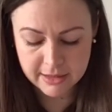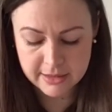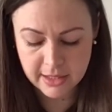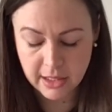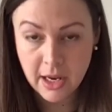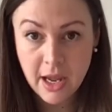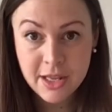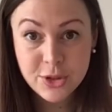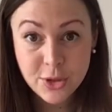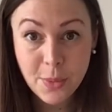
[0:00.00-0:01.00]
so
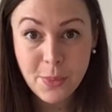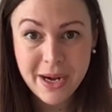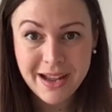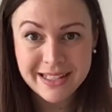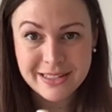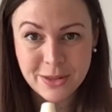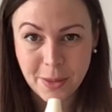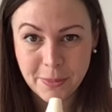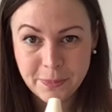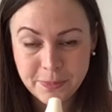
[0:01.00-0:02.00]
stop when I stop.
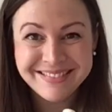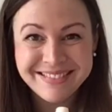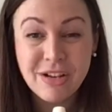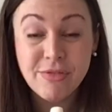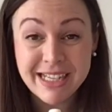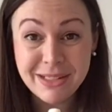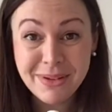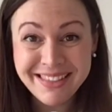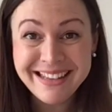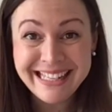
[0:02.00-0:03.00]
Ready
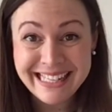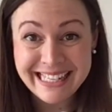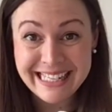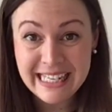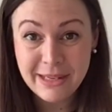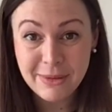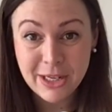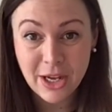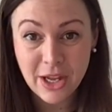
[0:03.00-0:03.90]
with an E. Here we go.